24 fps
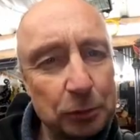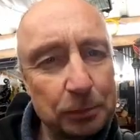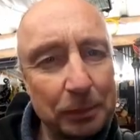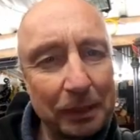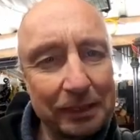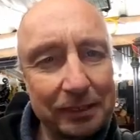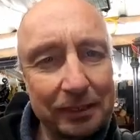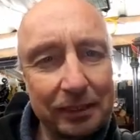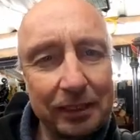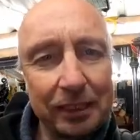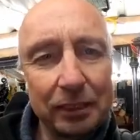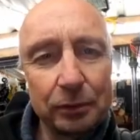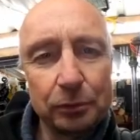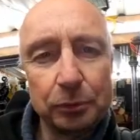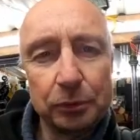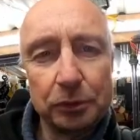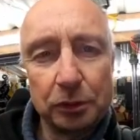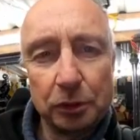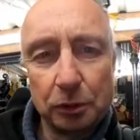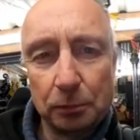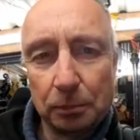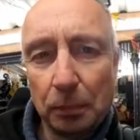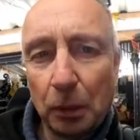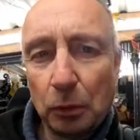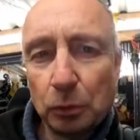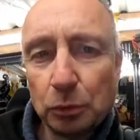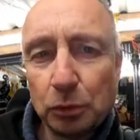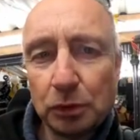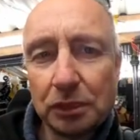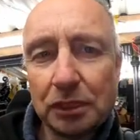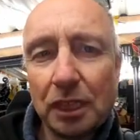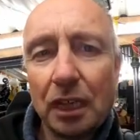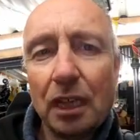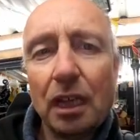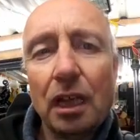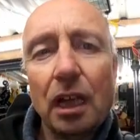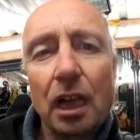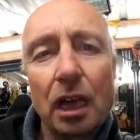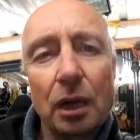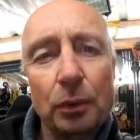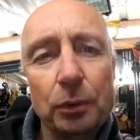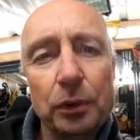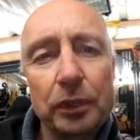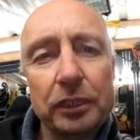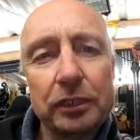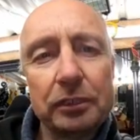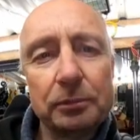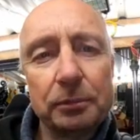was back together with new bolts.
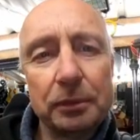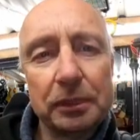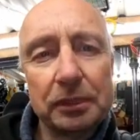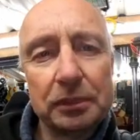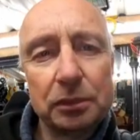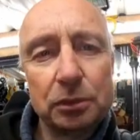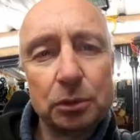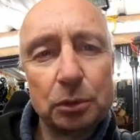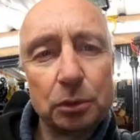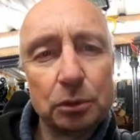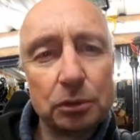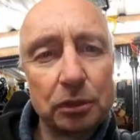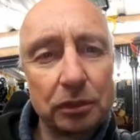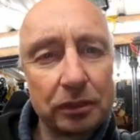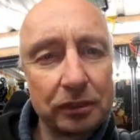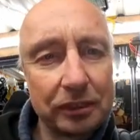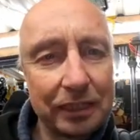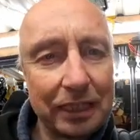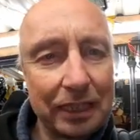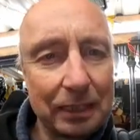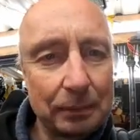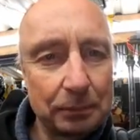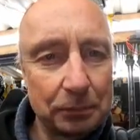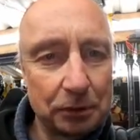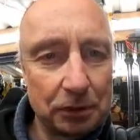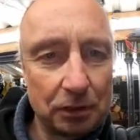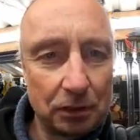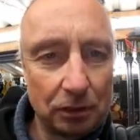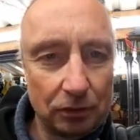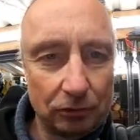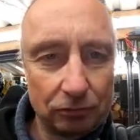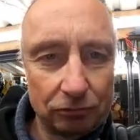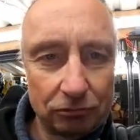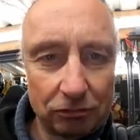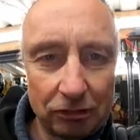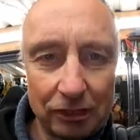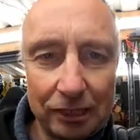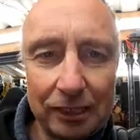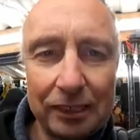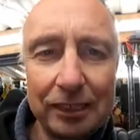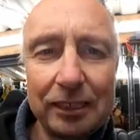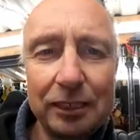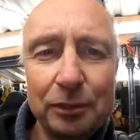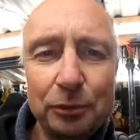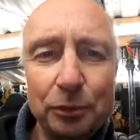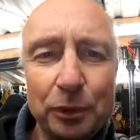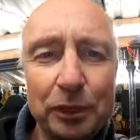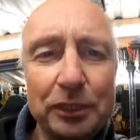I wanted to make sure that the cams turned
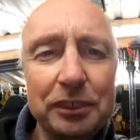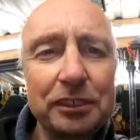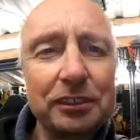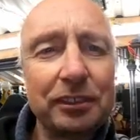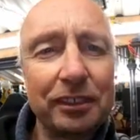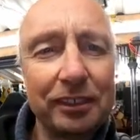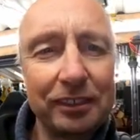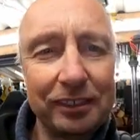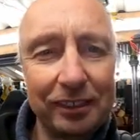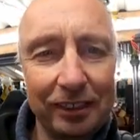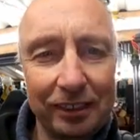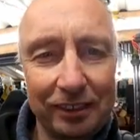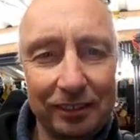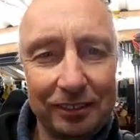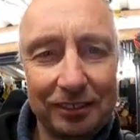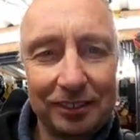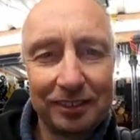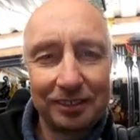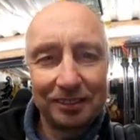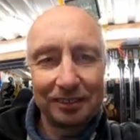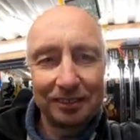freely, which they did.